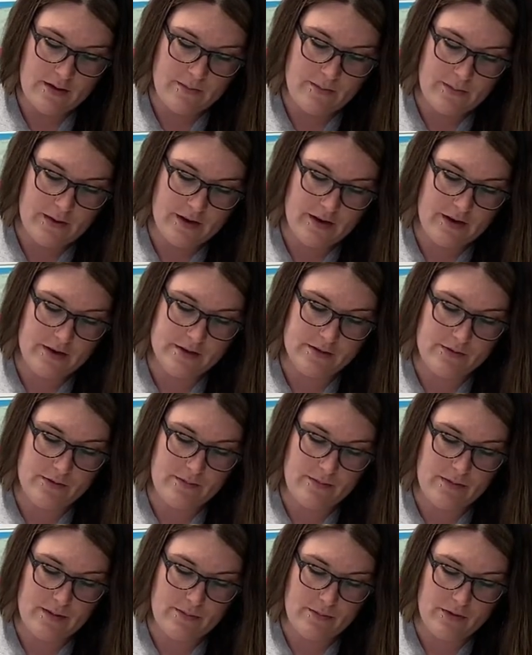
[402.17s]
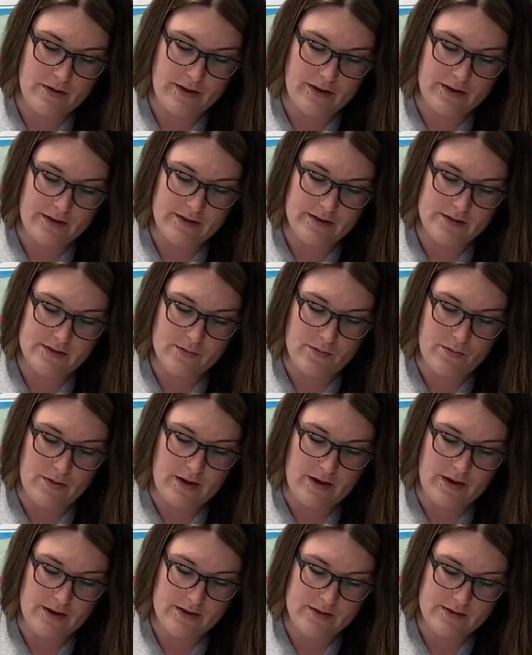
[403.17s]
because remember, it is
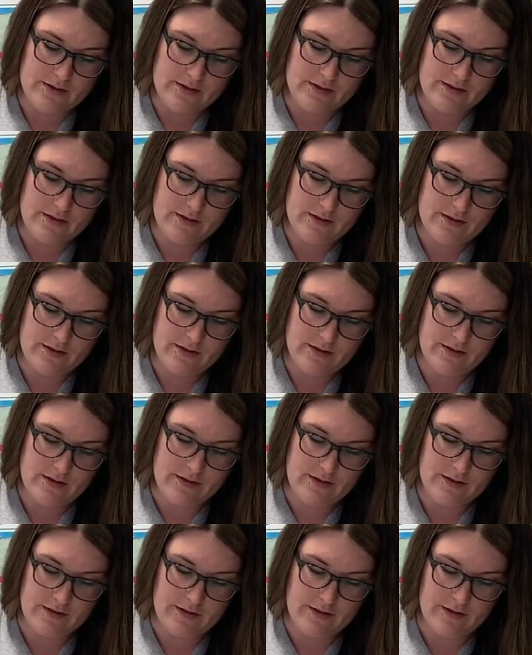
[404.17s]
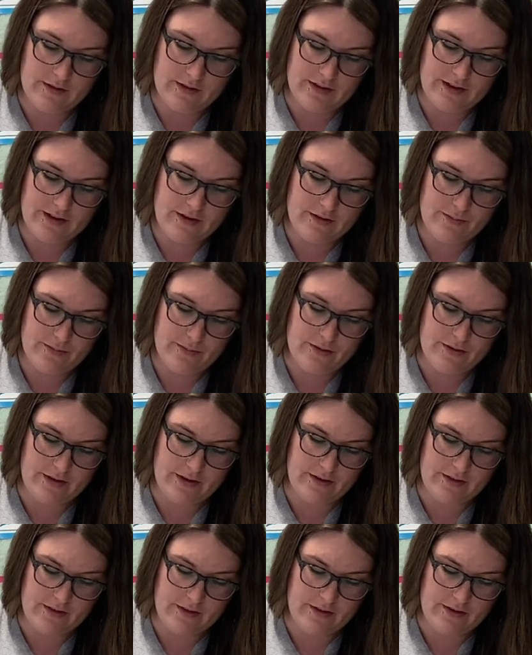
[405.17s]
wet. Look how
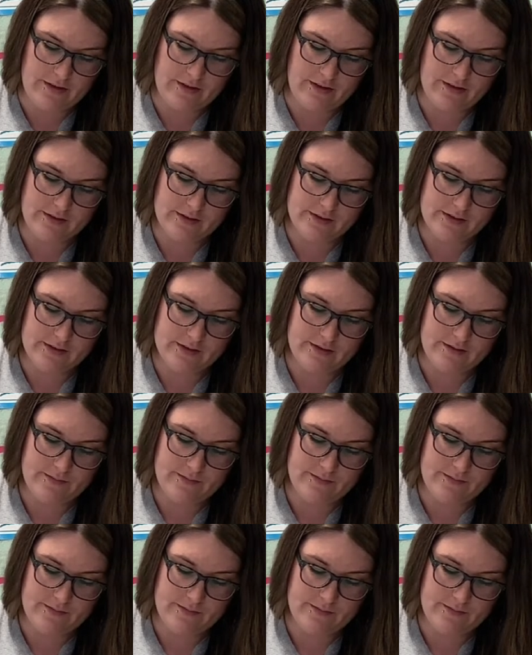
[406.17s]
pretty that looks.